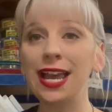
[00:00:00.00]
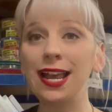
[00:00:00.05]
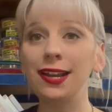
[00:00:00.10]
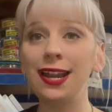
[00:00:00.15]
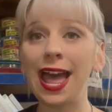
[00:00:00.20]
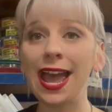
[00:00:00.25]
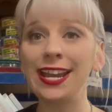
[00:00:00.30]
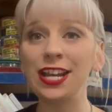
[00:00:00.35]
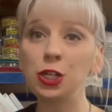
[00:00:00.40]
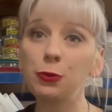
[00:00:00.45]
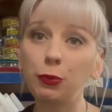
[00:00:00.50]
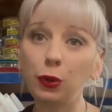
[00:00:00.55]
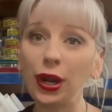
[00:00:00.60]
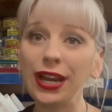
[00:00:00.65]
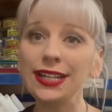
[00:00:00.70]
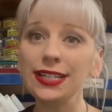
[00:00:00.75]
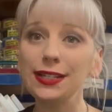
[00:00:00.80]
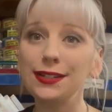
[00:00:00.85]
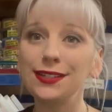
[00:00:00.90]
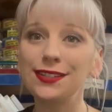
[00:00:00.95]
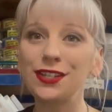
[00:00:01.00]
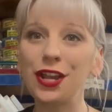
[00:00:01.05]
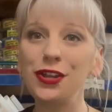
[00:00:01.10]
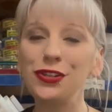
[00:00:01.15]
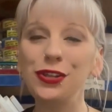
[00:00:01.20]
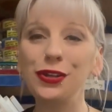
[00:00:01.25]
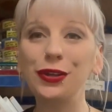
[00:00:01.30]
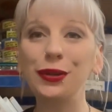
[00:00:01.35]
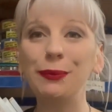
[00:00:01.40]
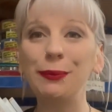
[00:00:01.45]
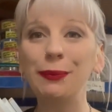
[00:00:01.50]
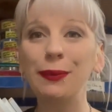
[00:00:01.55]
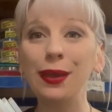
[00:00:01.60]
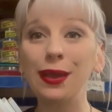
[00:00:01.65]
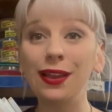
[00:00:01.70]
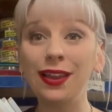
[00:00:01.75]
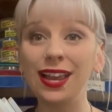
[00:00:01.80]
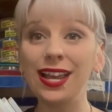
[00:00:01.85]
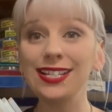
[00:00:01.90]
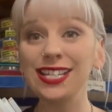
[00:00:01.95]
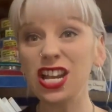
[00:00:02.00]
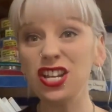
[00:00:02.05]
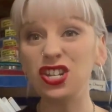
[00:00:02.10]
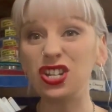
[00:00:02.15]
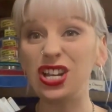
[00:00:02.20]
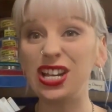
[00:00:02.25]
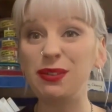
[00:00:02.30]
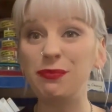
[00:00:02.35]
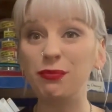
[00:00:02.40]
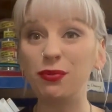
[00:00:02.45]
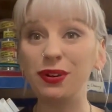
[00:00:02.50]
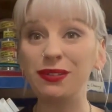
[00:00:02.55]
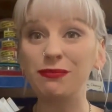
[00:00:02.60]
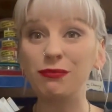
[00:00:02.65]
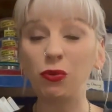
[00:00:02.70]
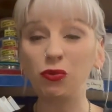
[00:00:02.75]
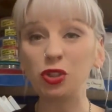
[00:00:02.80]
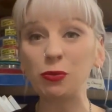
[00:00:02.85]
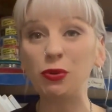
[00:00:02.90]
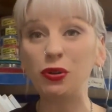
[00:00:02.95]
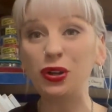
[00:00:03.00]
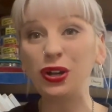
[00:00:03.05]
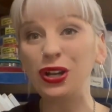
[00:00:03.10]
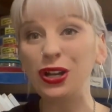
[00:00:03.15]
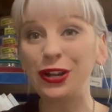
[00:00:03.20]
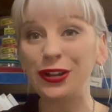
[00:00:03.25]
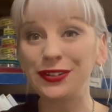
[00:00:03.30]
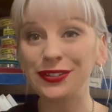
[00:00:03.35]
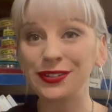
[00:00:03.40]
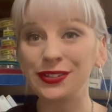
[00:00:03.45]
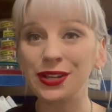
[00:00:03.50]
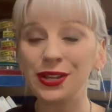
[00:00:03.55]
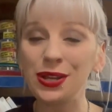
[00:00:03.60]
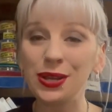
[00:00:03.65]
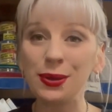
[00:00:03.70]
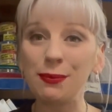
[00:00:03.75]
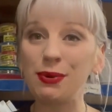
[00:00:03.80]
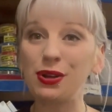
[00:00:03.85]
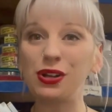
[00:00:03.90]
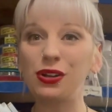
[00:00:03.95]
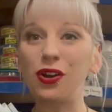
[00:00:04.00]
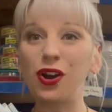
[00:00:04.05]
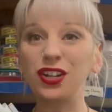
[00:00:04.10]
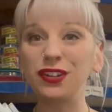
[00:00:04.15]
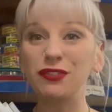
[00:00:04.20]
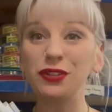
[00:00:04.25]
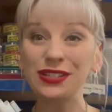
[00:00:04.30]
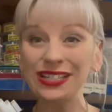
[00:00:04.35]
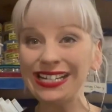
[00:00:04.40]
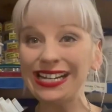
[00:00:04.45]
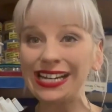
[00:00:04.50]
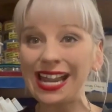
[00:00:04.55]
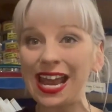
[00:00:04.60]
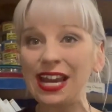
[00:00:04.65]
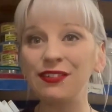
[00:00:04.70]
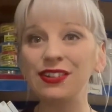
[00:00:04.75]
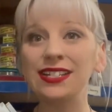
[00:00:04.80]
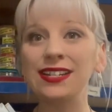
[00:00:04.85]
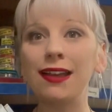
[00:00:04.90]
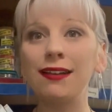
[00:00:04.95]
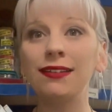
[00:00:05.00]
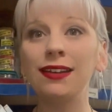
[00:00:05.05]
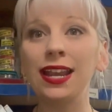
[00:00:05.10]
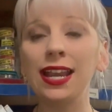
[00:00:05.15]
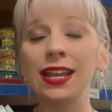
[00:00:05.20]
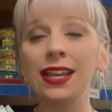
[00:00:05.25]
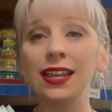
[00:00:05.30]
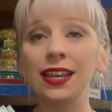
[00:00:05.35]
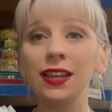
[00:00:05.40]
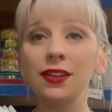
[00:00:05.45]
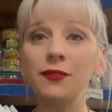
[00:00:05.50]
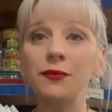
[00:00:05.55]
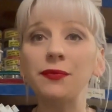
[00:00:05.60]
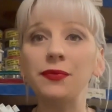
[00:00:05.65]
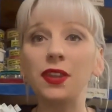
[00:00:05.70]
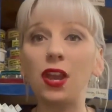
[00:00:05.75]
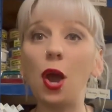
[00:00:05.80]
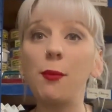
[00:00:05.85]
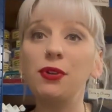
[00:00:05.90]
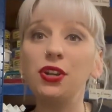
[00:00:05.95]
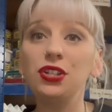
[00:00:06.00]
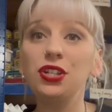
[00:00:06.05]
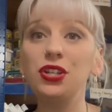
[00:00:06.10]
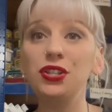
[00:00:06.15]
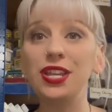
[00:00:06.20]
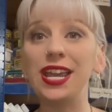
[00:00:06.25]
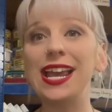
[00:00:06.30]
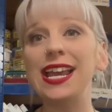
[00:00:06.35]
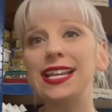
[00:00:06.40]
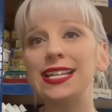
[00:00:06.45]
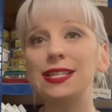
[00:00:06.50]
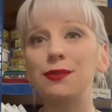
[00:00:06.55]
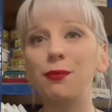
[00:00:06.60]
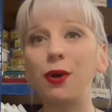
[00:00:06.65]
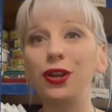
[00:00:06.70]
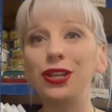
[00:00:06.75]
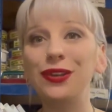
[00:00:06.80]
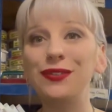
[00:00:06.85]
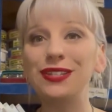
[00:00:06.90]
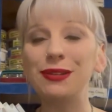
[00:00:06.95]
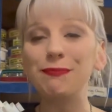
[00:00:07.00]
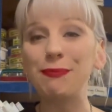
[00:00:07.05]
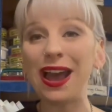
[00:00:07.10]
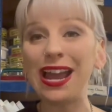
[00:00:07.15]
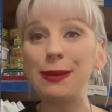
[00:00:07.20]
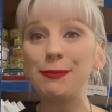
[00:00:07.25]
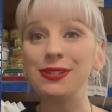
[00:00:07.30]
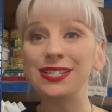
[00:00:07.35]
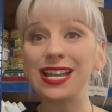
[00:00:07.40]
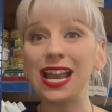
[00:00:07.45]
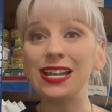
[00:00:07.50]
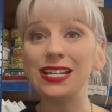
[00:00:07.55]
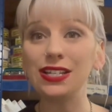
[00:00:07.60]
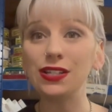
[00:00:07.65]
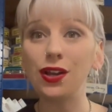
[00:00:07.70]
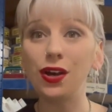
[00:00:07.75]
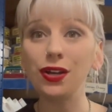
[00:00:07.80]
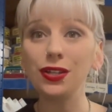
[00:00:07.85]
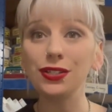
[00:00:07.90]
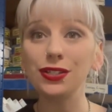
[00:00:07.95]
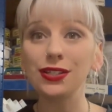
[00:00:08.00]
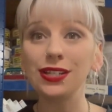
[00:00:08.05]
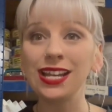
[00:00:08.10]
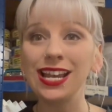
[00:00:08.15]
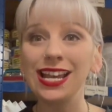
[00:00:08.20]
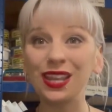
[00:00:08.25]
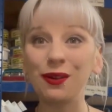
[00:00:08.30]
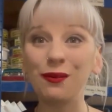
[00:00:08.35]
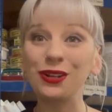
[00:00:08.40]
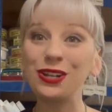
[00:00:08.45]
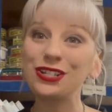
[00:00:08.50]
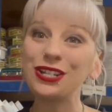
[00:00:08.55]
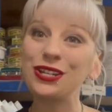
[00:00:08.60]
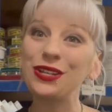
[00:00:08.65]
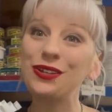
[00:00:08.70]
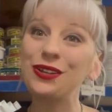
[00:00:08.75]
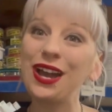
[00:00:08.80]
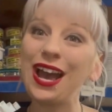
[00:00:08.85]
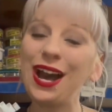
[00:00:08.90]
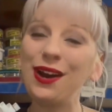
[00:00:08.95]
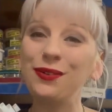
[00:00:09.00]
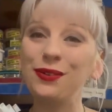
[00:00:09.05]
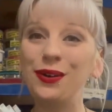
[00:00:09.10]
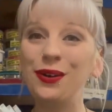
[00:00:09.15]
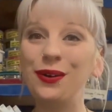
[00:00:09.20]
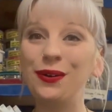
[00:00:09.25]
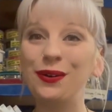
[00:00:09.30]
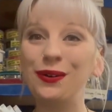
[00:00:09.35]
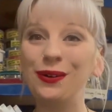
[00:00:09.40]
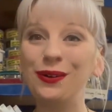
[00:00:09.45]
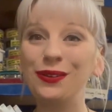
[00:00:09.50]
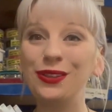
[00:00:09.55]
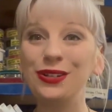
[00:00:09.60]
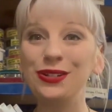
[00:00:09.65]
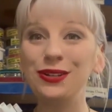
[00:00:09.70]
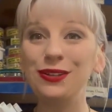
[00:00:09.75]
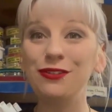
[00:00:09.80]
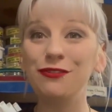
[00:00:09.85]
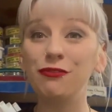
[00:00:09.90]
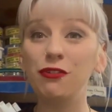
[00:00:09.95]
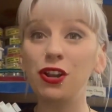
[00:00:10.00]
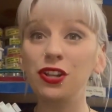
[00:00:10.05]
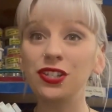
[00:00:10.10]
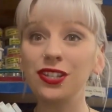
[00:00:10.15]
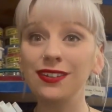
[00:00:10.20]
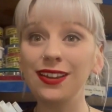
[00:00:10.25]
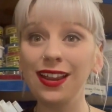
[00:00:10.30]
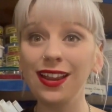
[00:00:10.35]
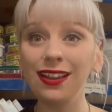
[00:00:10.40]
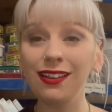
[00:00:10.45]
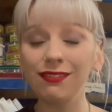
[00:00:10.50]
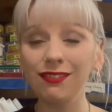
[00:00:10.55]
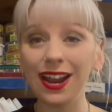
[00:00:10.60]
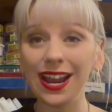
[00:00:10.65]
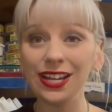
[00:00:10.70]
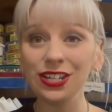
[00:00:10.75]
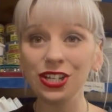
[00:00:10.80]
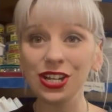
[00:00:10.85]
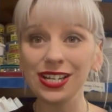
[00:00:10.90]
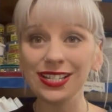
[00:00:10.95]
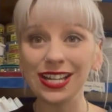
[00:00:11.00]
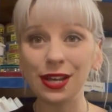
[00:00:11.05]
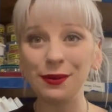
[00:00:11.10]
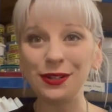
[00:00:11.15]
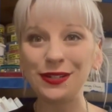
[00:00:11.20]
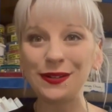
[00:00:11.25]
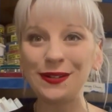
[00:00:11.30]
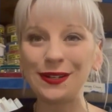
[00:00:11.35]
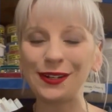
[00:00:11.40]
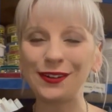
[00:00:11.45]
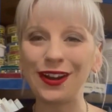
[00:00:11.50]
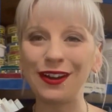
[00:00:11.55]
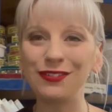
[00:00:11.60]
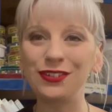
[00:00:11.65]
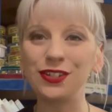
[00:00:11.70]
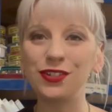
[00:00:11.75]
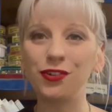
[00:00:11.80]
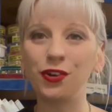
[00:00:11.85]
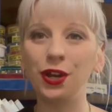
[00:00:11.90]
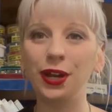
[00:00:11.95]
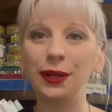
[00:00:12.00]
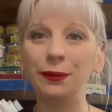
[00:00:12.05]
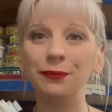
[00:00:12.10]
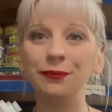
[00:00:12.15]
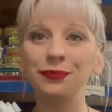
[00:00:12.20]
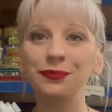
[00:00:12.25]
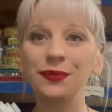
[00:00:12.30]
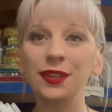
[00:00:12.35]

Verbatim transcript: a layered print so you can essentially print multiple colours but kind of using a layering technique. I'm going to do this by using paper stencils. I want to show you how cool the new fluorescent ink ranges that we're doing at Crafty Screen.